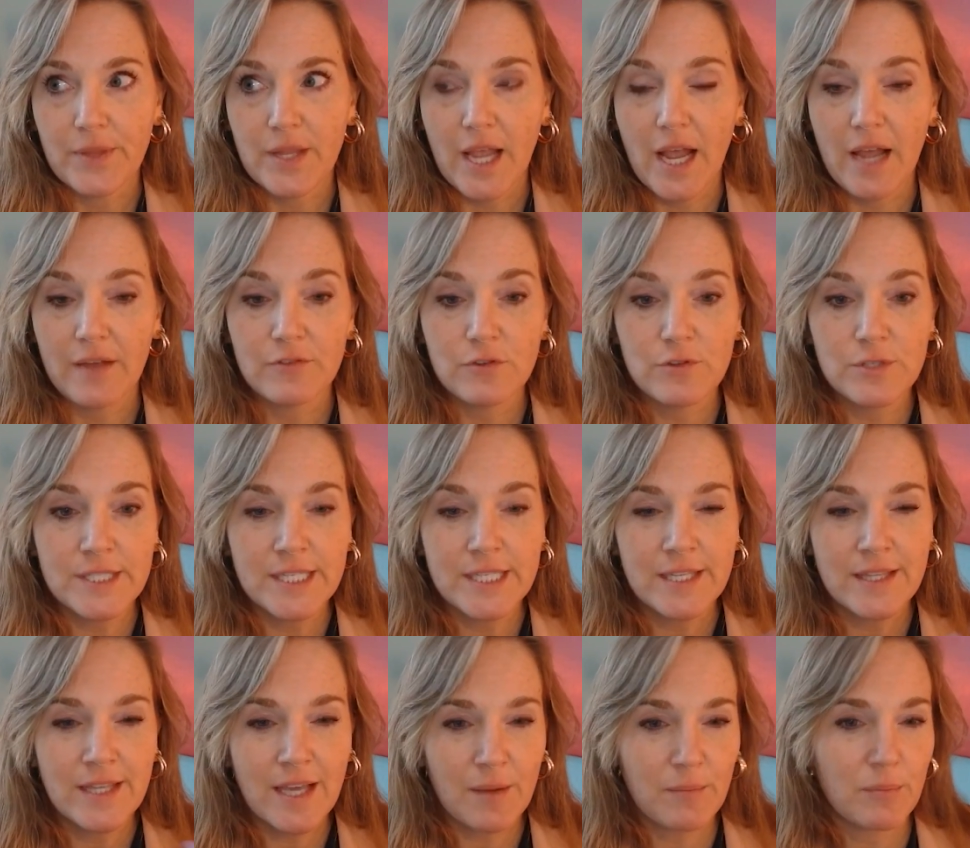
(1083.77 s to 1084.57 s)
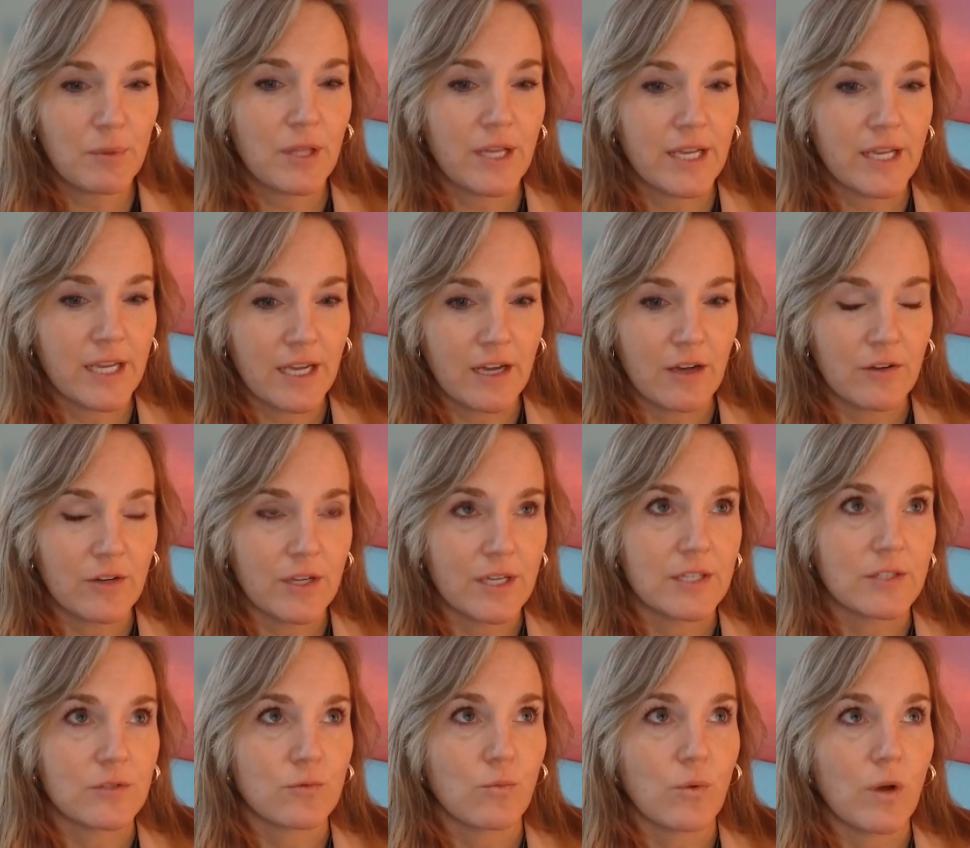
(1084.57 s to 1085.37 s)
Have you seen that play out
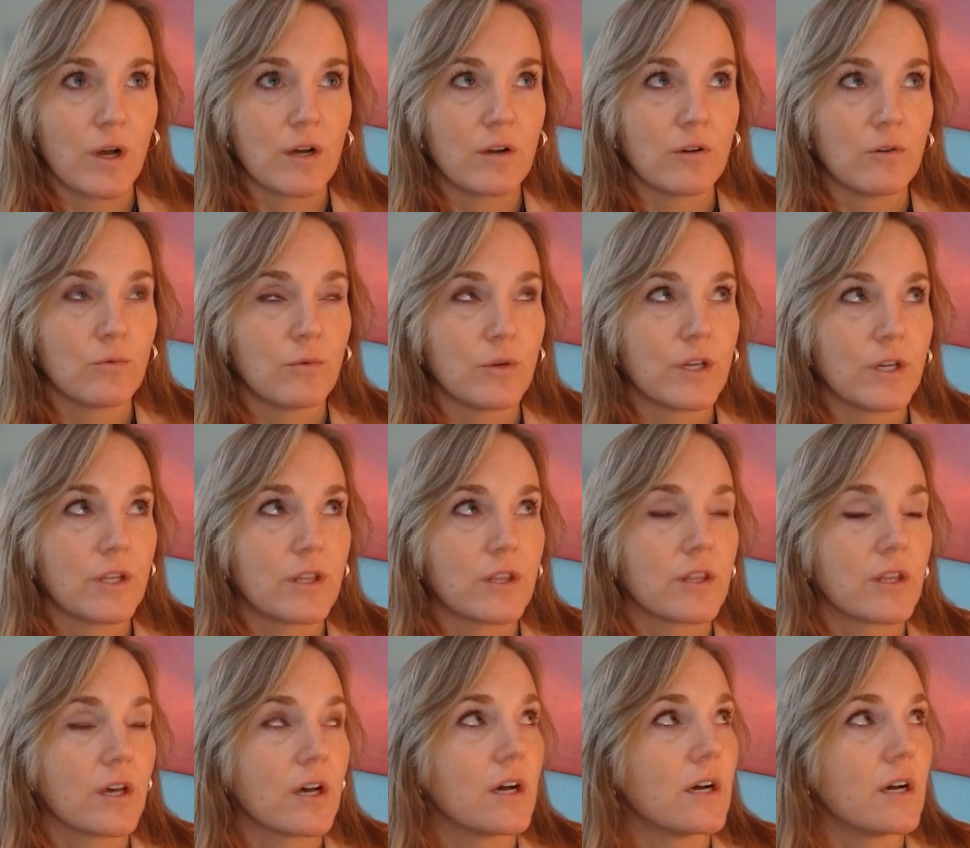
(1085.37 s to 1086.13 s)
as well with